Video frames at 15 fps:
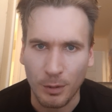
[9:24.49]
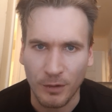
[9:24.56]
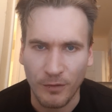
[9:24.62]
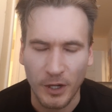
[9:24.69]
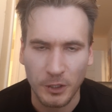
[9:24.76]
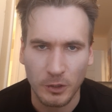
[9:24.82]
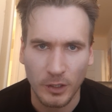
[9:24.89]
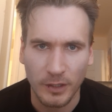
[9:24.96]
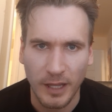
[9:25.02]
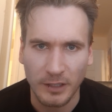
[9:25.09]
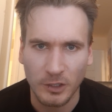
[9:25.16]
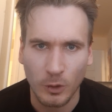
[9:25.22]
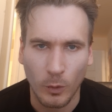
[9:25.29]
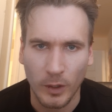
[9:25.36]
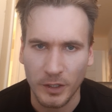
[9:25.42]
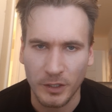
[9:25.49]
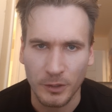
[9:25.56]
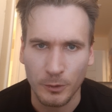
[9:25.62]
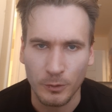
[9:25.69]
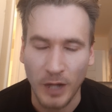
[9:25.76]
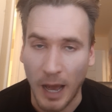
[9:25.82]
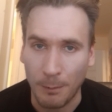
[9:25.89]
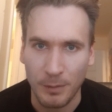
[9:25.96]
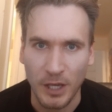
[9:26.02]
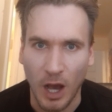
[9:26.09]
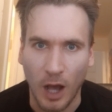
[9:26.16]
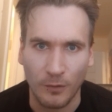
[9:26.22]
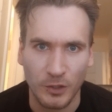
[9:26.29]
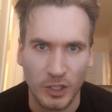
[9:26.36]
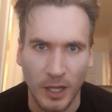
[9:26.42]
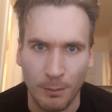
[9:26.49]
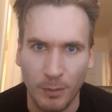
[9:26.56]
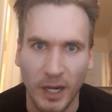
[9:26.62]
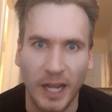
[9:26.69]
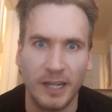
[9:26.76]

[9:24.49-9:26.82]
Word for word: and eventually that's going to not be offset by